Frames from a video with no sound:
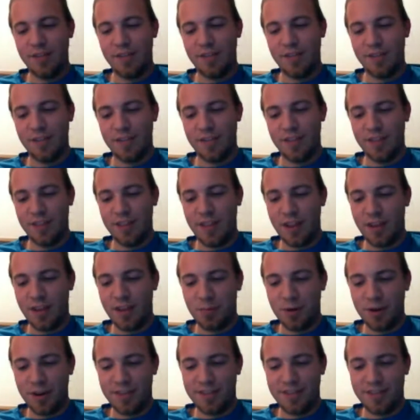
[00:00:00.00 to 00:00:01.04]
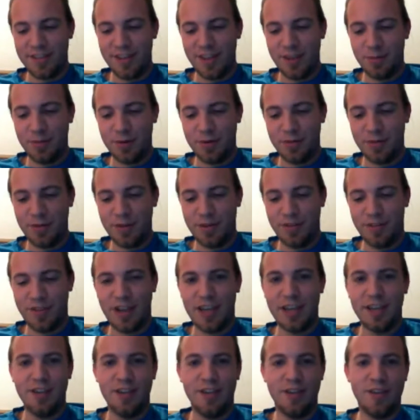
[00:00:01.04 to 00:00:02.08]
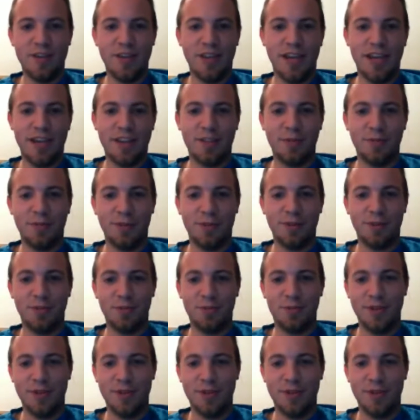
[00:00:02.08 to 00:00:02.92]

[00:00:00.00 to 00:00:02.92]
that's pretty steep if you decide you don't like the first one.